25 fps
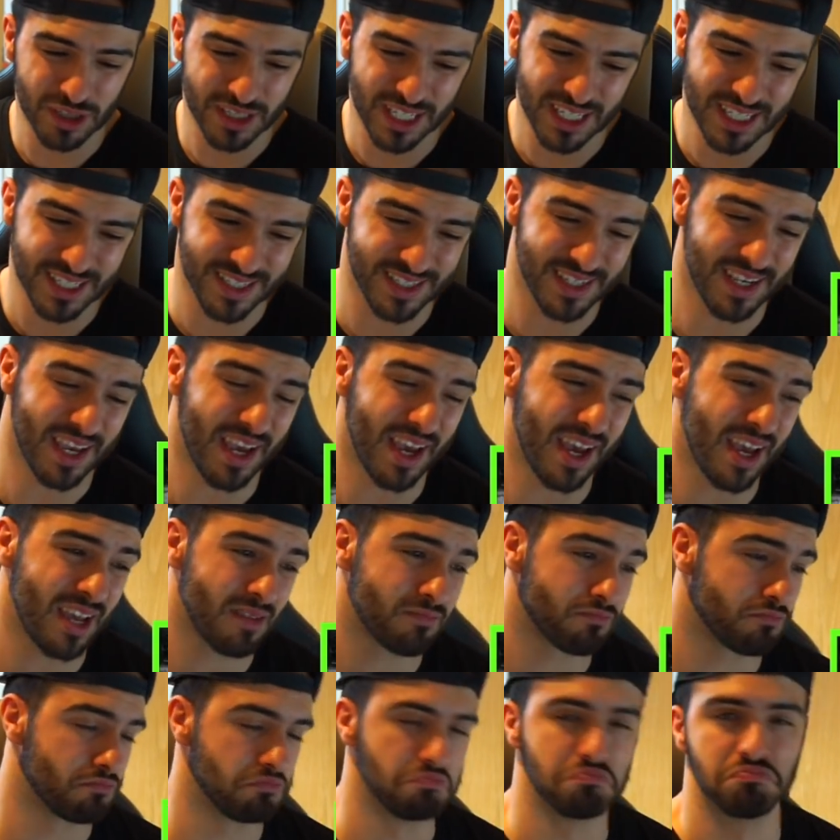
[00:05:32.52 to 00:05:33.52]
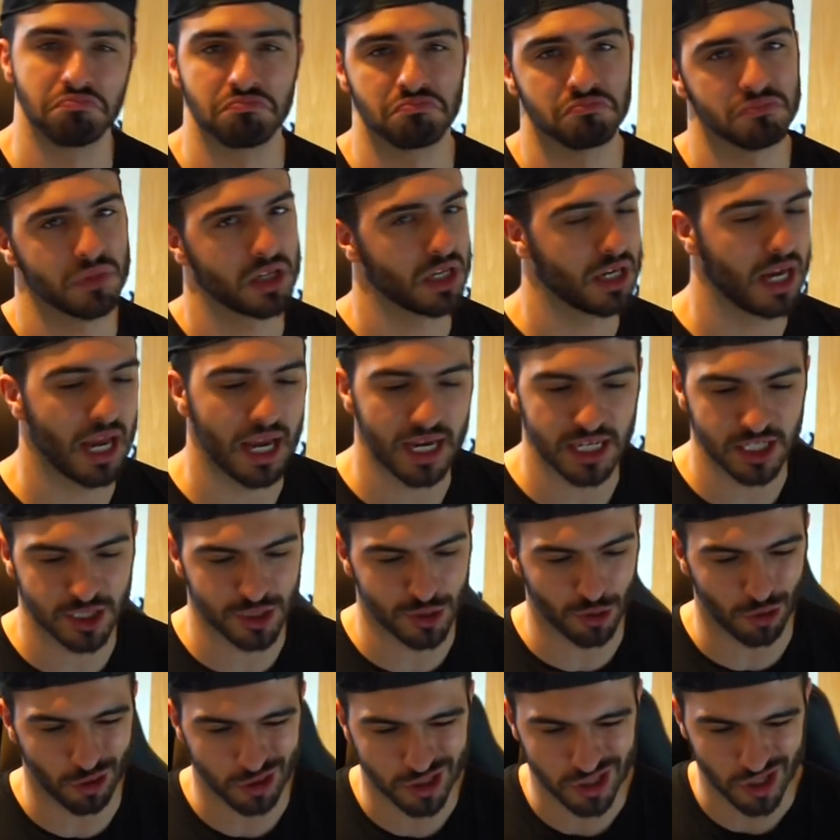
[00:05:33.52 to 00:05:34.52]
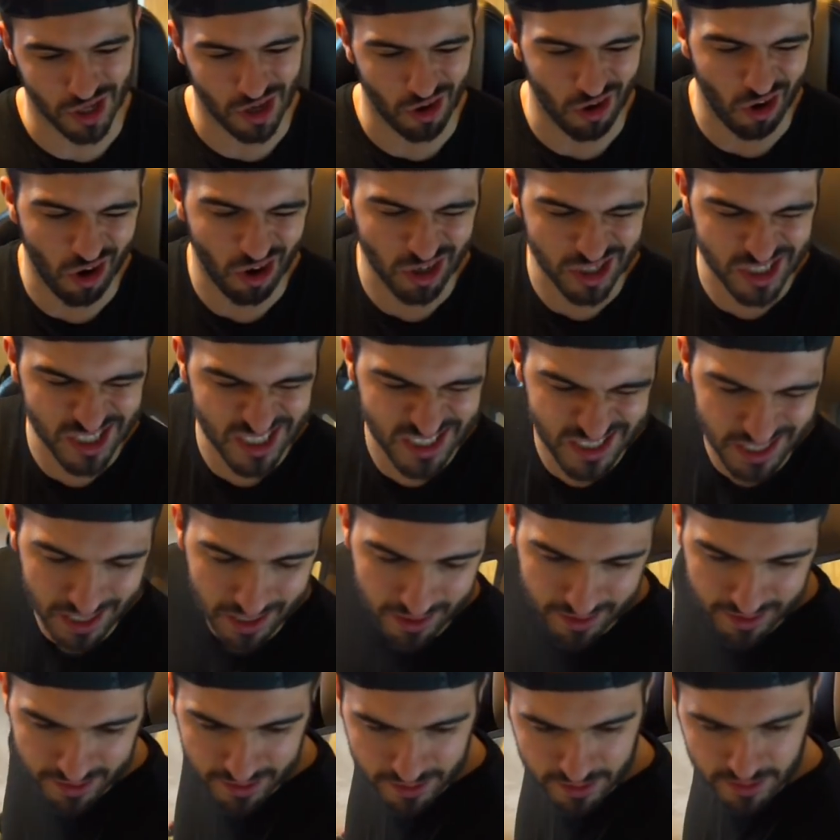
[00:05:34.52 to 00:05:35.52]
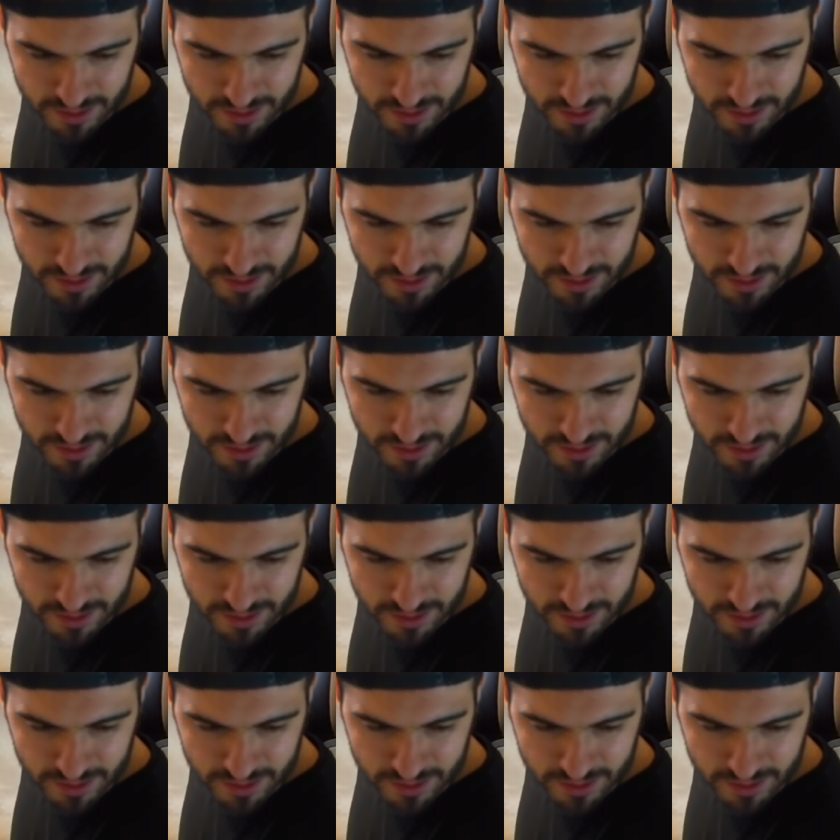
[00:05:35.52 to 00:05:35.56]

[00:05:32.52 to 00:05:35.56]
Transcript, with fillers: it on this, yeah, like his songs are sick.